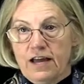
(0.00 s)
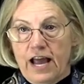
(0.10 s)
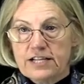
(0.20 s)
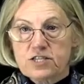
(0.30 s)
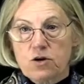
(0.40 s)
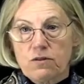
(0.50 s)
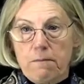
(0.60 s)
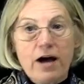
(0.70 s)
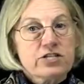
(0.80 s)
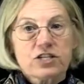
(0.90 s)
And so the
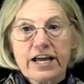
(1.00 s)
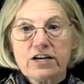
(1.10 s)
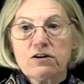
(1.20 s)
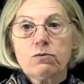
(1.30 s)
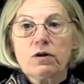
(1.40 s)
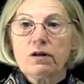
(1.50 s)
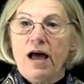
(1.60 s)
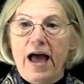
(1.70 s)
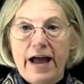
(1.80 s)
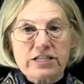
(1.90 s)
modulator will
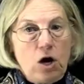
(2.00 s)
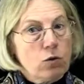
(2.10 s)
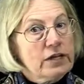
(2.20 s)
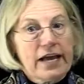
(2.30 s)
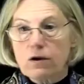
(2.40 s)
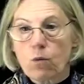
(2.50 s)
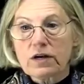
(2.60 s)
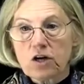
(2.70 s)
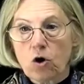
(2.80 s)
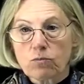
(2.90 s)
act only on
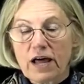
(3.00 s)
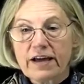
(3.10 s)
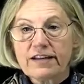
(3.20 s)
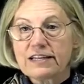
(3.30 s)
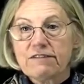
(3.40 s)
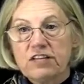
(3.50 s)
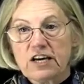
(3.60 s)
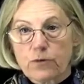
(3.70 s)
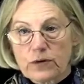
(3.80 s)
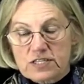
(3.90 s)
one comb line and leave the
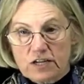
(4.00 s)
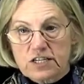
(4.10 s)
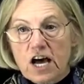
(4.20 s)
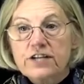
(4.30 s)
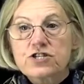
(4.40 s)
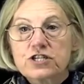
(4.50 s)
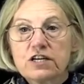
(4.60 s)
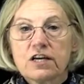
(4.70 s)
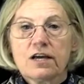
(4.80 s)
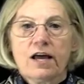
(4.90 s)
other ones untouched.
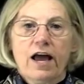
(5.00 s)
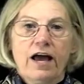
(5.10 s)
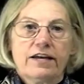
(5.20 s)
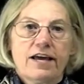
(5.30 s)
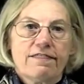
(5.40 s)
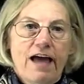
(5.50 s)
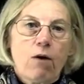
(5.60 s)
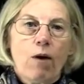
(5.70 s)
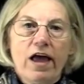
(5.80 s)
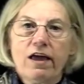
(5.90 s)
And in
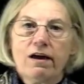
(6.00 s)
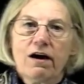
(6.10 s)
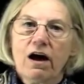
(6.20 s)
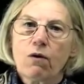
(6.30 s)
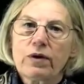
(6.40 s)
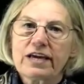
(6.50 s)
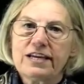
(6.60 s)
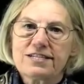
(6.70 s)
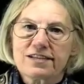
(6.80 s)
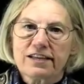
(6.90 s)
that way, we can
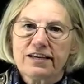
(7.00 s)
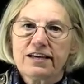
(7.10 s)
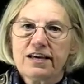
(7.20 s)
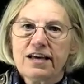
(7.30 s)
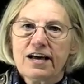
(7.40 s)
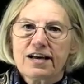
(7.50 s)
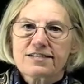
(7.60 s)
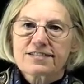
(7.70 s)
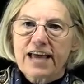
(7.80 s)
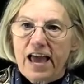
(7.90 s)
easily
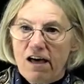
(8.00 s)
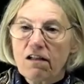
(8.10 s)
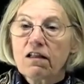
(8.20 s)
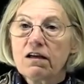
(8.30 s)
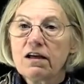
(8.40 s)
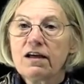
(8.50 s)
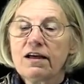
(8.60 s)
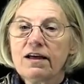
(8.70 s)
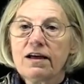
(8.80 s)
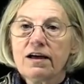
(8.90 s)
scale
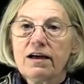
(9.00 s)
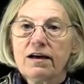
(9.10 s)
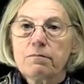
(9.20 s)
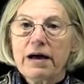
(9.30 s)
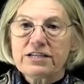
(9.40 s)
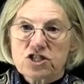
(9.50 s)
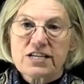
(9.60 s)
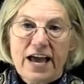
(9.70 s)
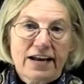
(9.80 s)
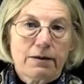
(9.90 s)
by just
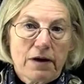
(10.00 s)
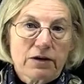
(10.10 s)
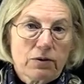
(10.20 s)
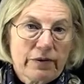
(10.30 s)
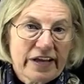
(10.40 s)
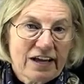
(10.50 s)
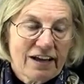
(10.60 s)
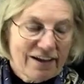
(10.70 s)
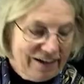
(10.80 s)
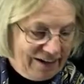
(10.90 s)
adding microring
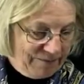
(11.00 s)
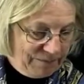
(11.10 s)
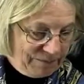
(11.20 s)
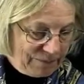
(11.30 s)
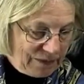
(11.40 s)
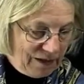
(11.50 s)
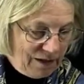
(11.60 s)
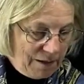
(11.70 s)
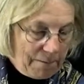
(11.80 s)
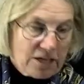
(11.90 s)

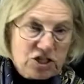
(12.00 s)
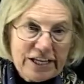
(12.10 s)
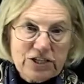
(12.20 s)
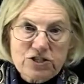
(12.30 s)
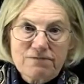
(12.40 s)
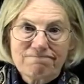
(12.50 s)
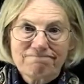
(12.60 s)
modulators.